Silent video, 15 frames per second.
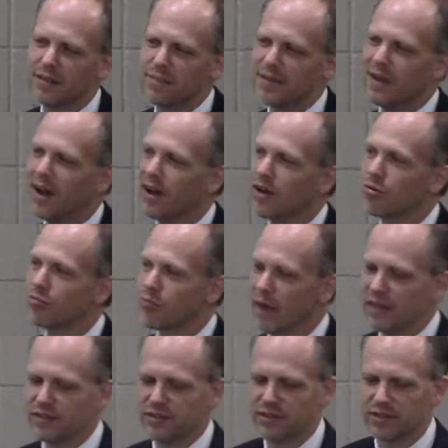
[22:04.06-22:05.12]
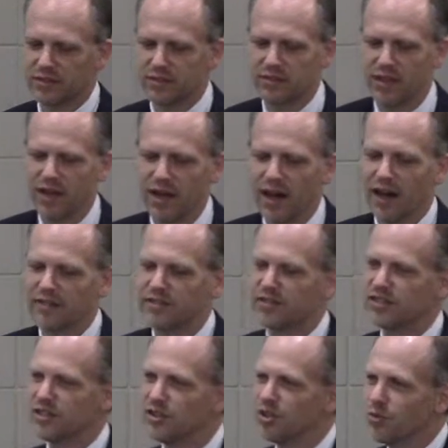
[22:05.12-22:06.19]
be a crisis, a
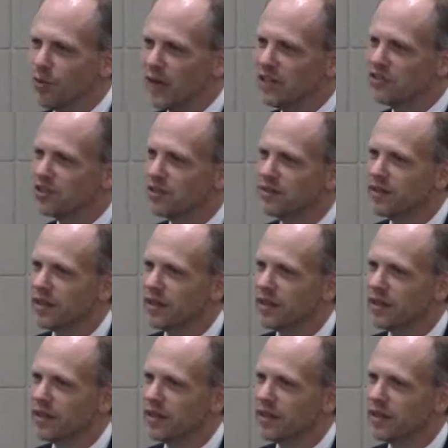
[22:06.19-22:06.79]
situation